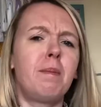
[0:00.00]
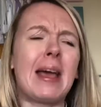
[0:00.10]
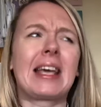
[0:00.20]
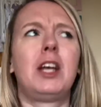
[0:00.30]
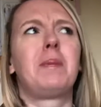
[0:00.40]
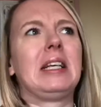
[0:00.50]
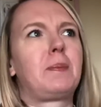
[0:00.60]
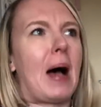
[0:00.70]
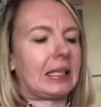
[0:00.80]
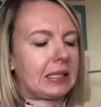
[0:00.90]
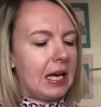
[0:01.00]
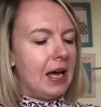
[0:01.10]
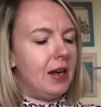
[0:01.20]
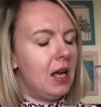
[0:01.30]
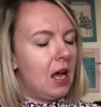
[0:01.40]
making up this
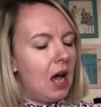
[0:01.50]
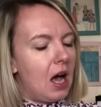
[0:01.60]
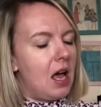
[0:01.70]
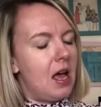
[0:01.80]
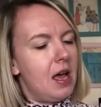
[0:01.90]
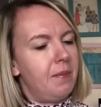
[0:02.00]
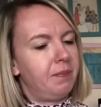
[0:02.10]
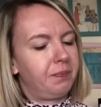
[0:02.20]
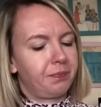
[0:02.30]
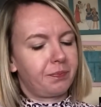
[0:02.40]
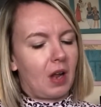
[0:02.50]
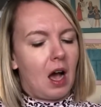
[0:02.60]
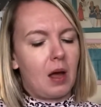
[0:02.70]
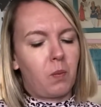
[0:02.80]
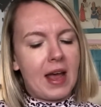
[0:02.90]
pattern,
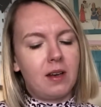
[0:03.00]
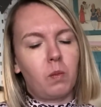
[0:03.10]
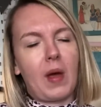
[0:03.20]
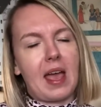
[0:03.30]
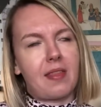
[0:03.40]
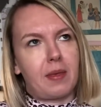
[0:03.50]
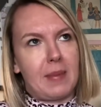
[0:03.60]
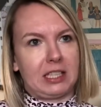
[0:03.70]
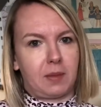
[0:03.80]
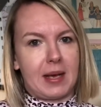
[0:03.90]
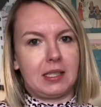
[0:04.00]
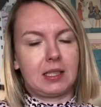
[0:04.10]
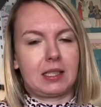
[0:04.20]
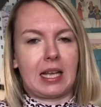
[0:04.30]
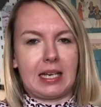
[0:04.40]
I went with the
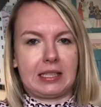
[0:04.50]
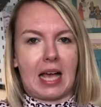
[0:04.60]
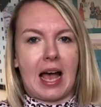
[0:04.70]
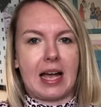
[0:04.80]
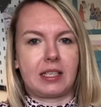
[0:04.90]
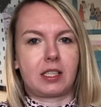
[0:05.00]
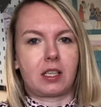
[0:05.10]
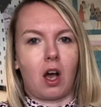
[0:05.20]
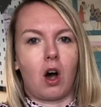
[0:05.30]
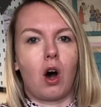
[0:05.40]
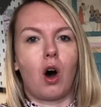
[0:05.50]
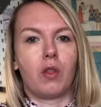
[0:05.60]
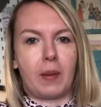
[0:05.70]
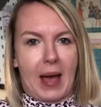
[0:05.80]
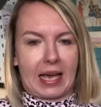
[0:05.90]
measurements that it said
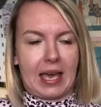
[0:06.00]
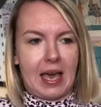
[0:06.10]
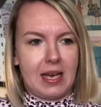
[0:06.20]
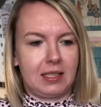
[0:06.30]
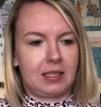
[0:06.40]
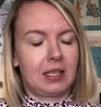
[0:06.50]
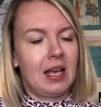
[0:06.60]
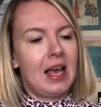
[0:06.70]
on the packet.